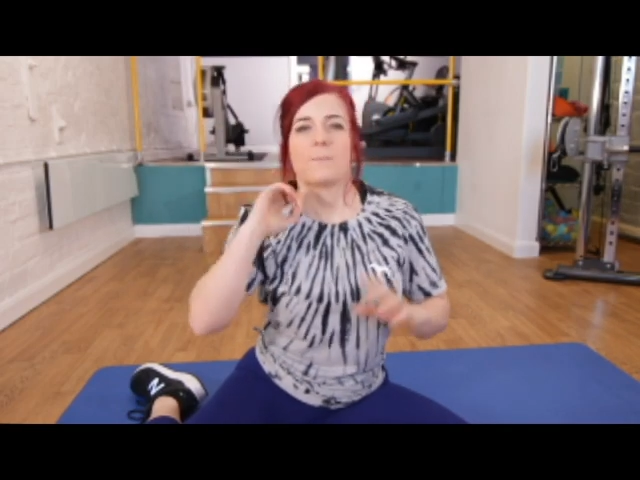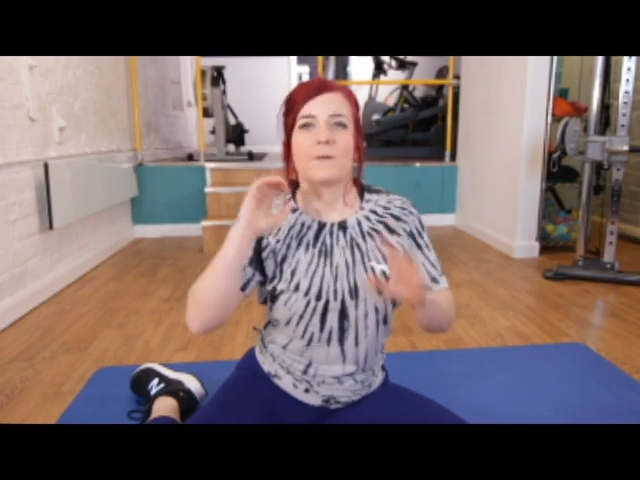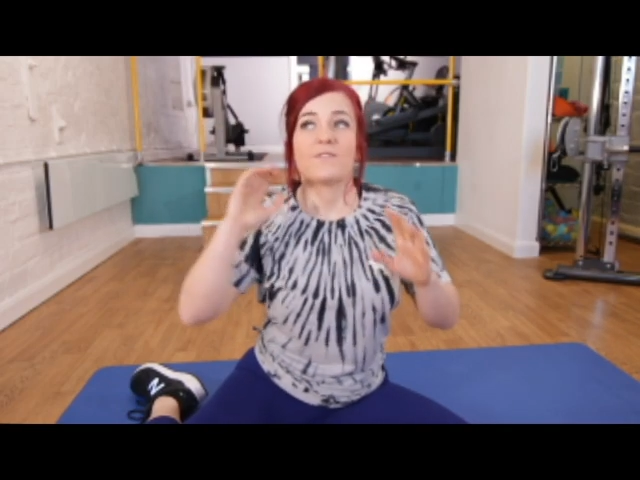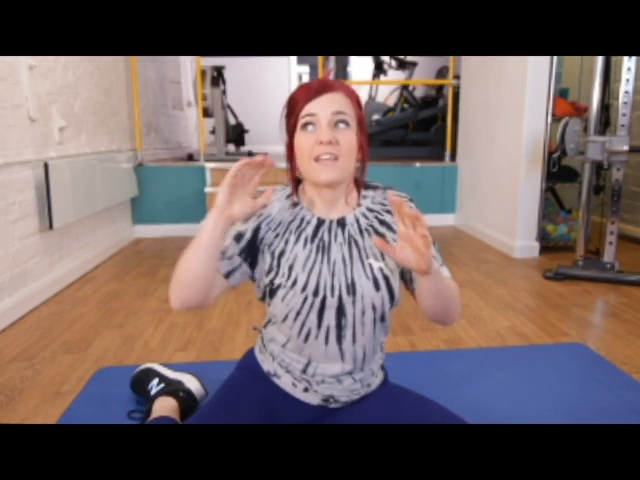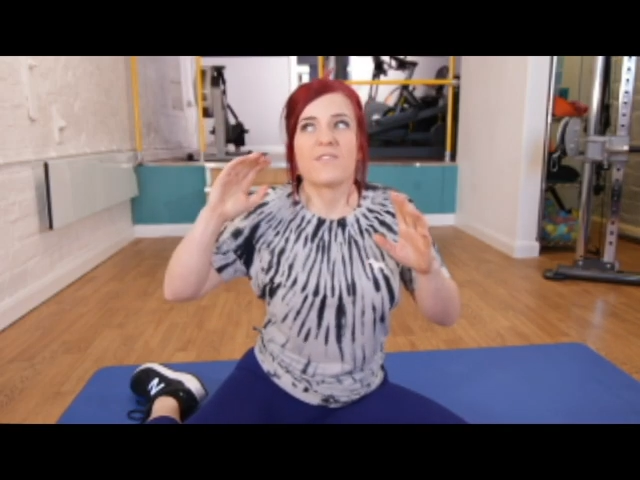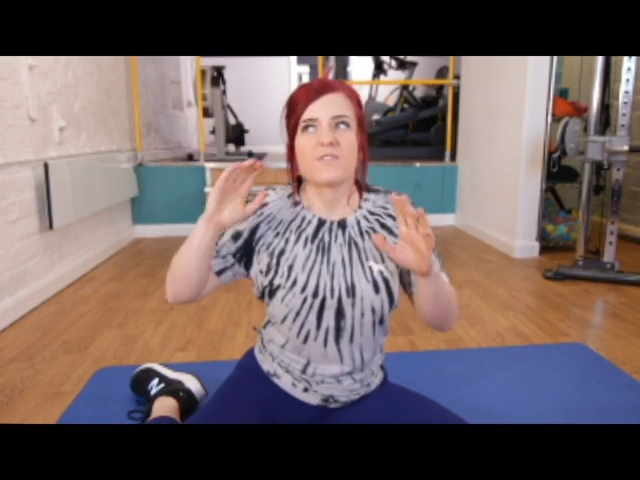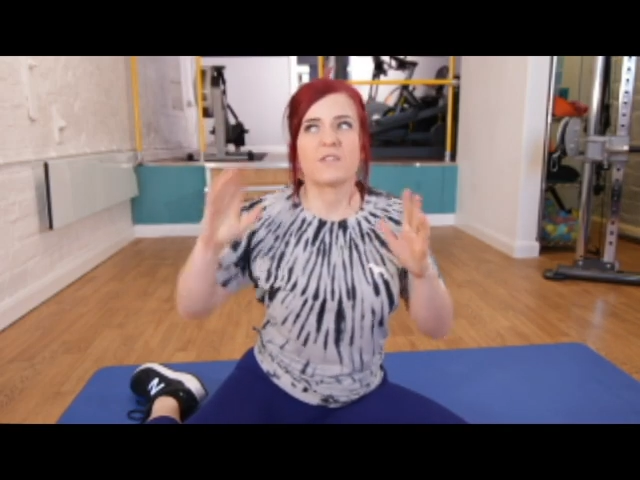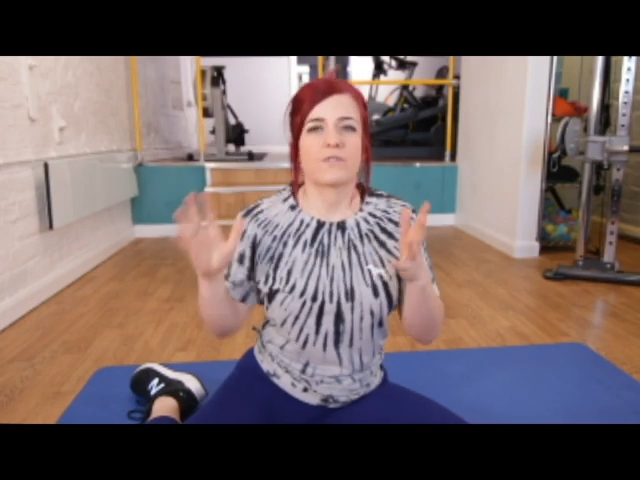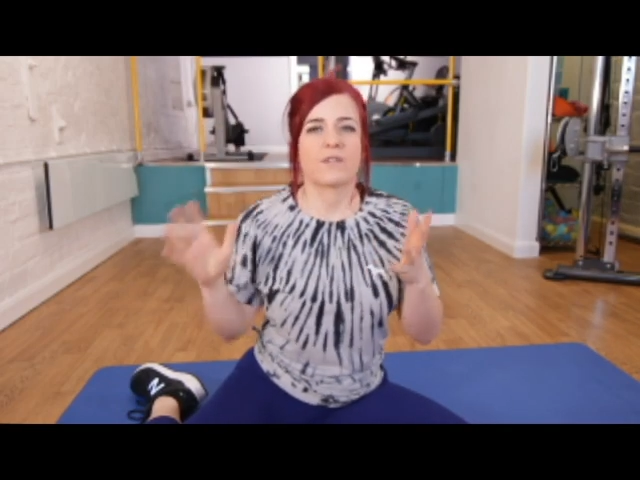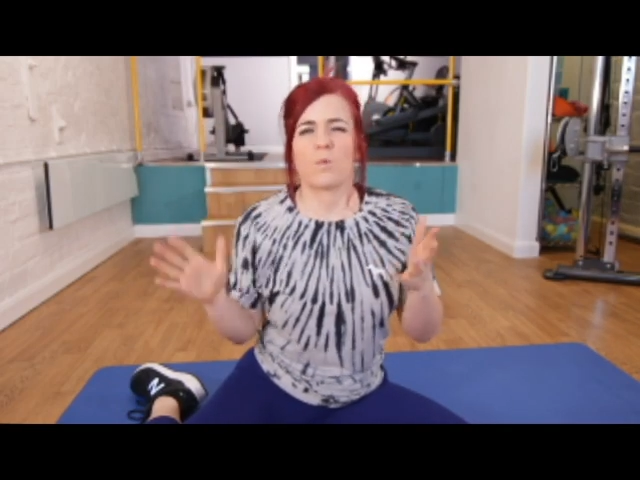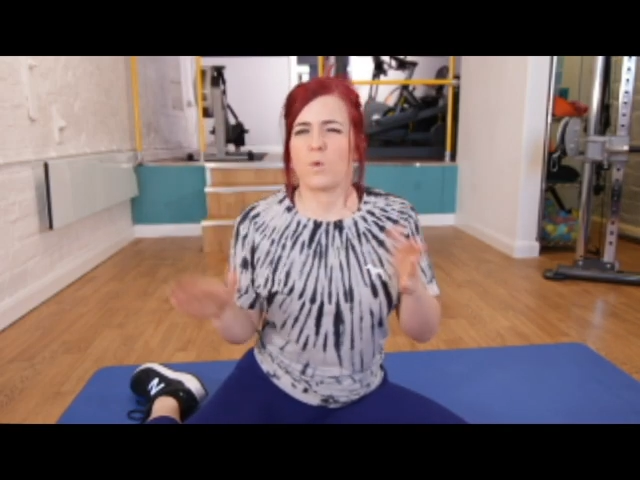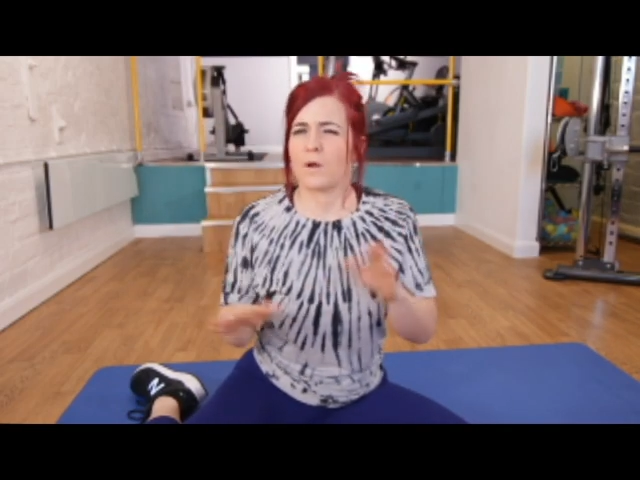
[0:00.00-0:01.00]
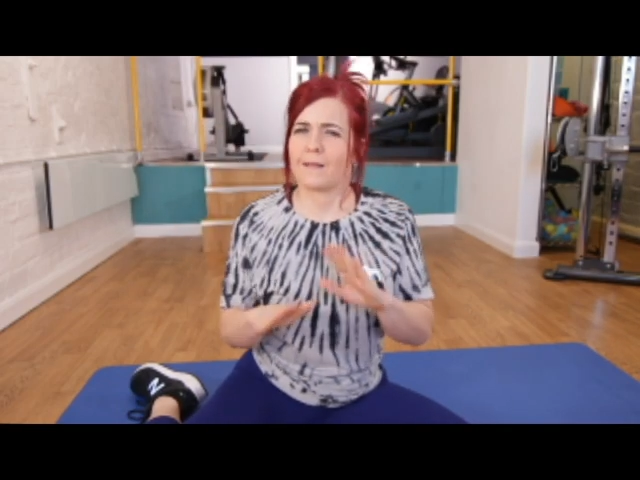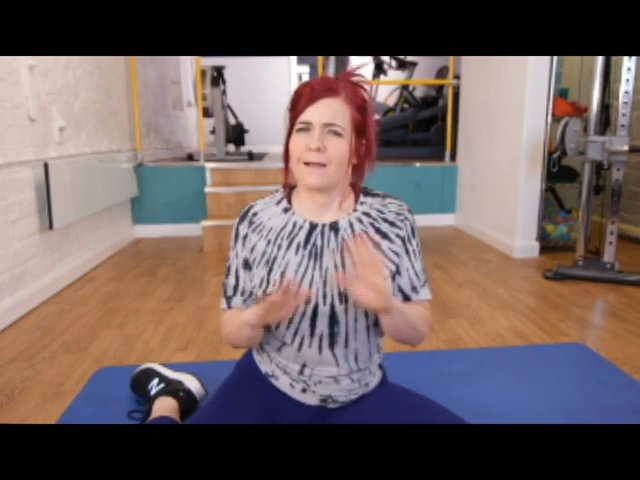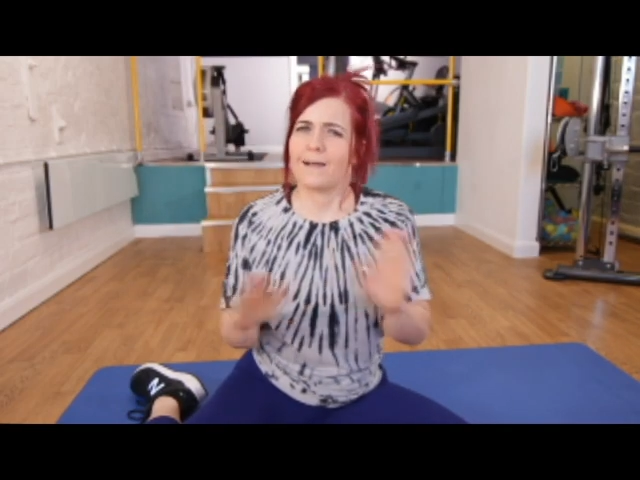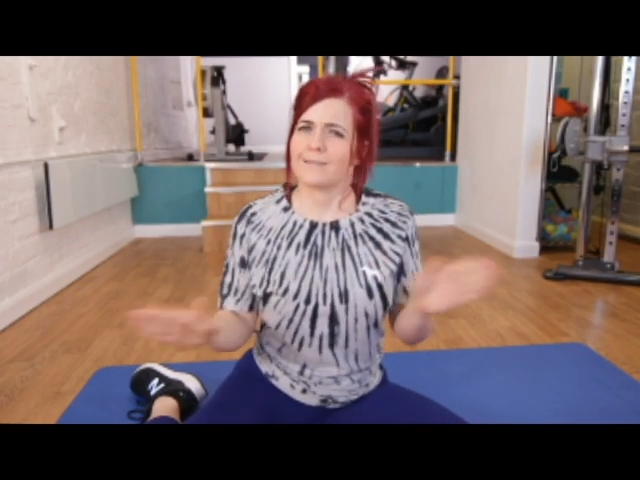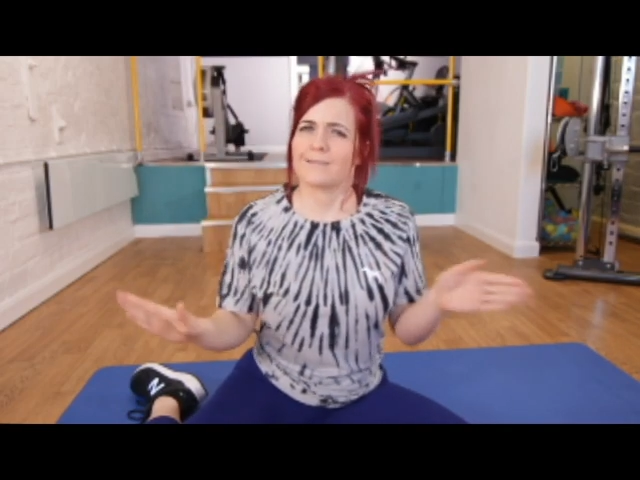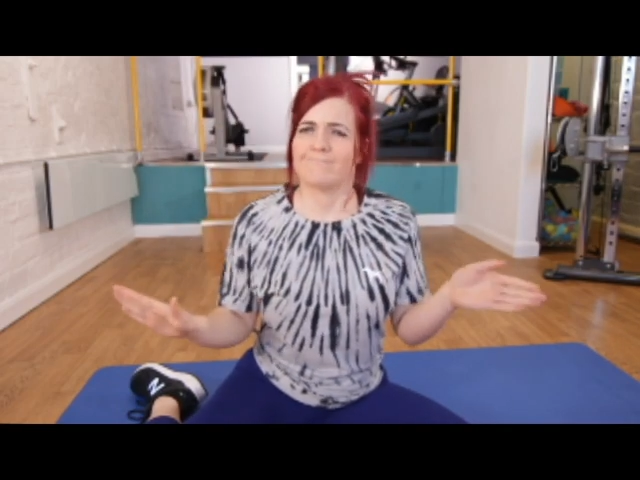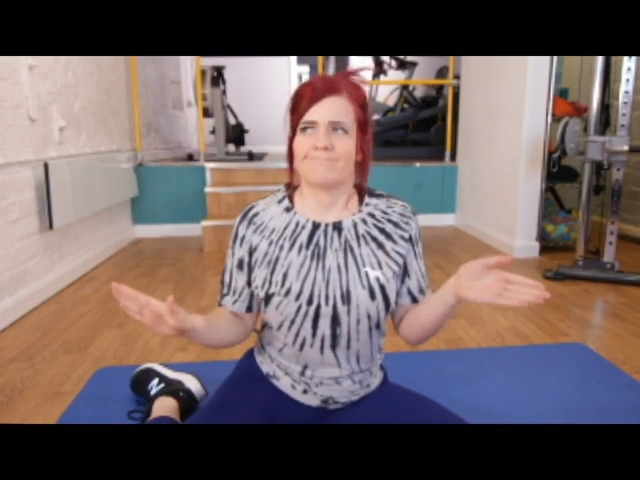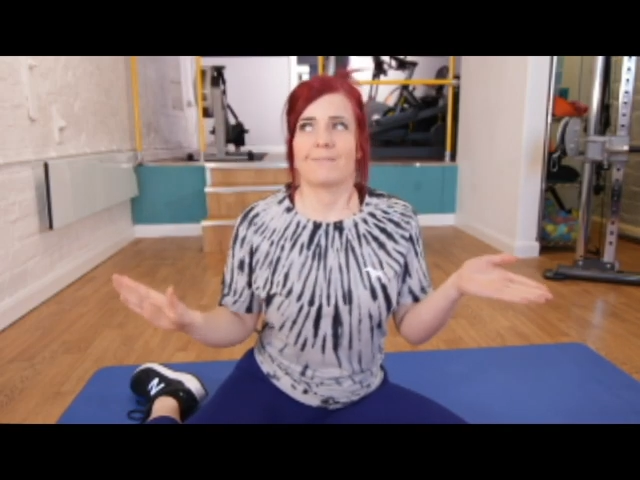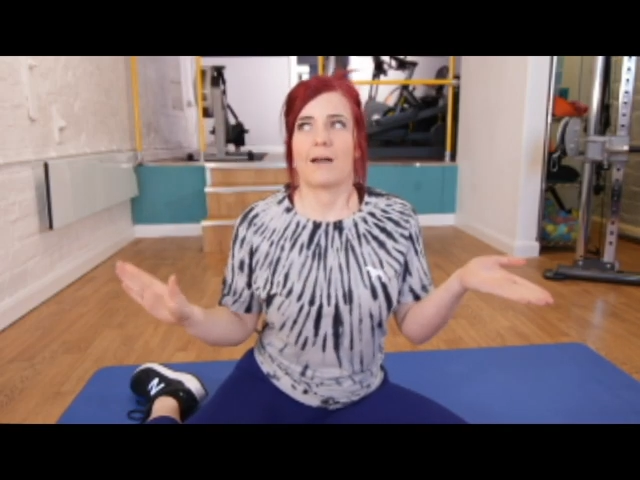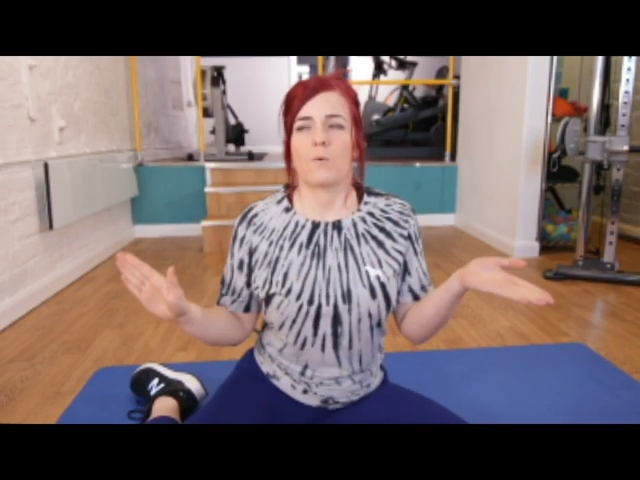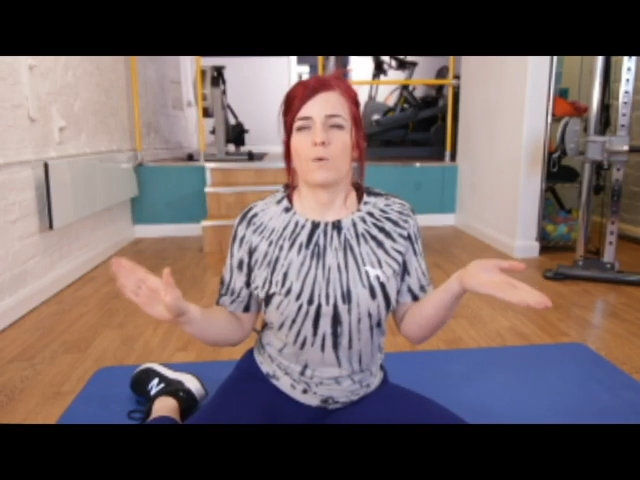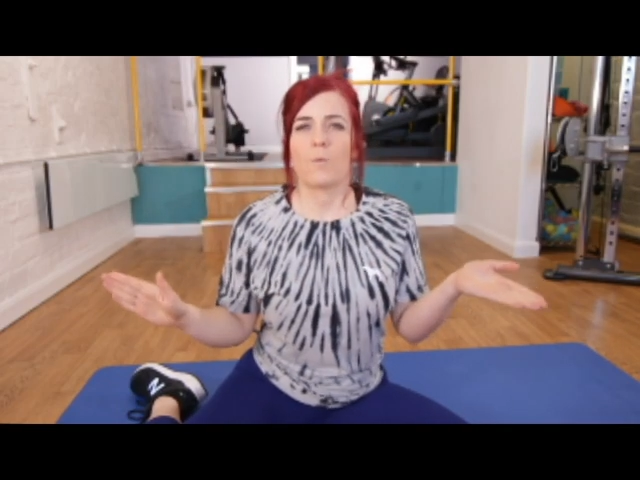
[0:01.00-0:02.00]
but definitely for like one class,
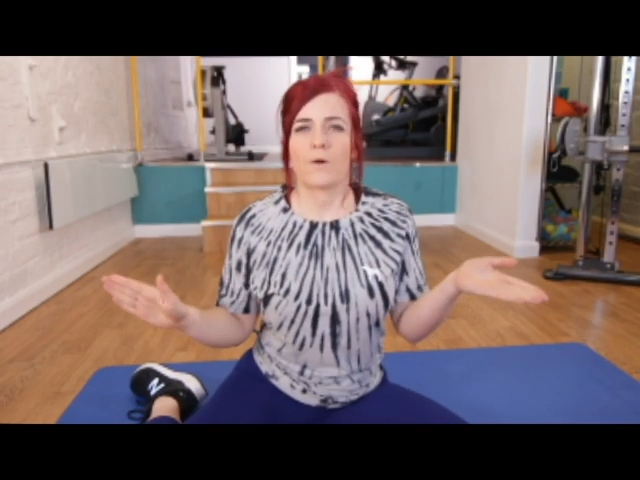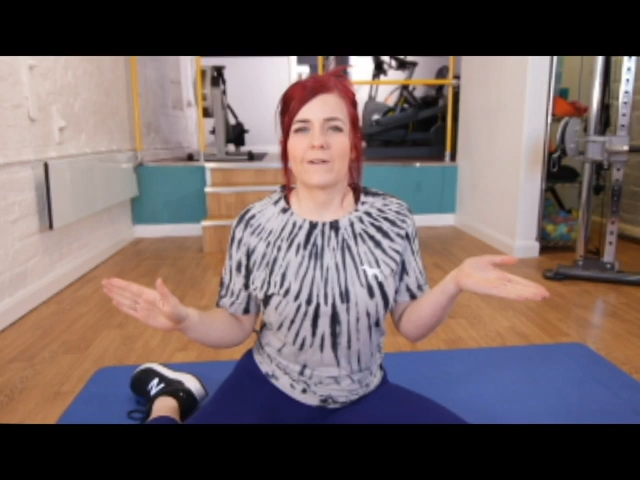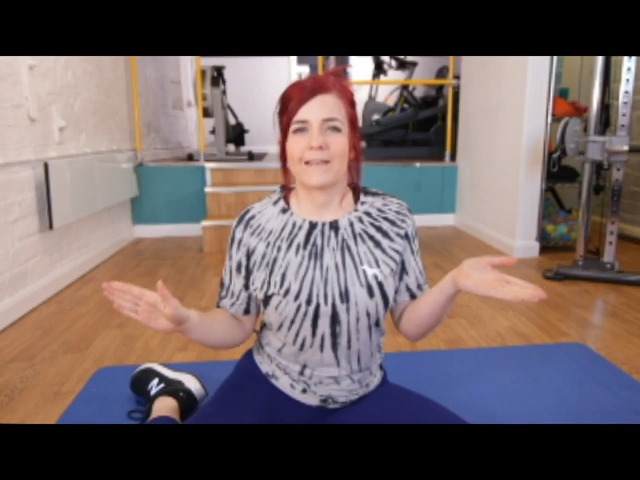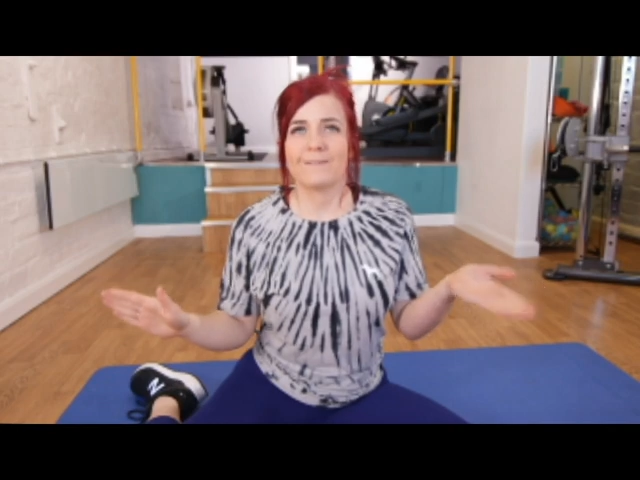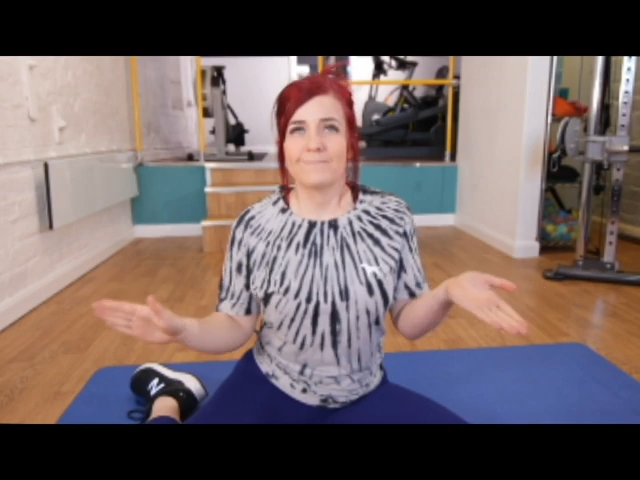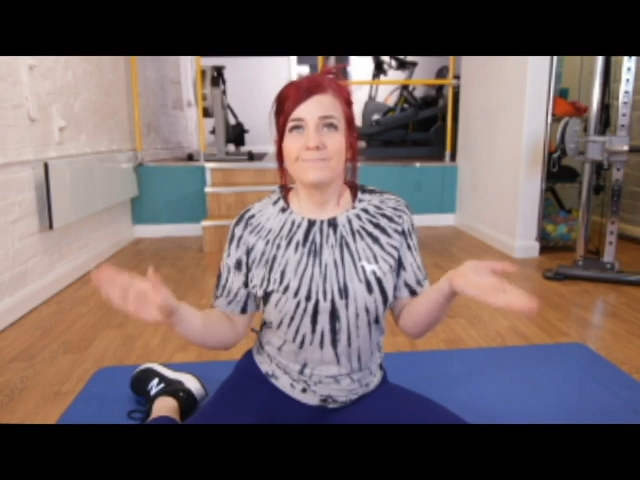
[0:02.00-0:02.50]
I won't worry.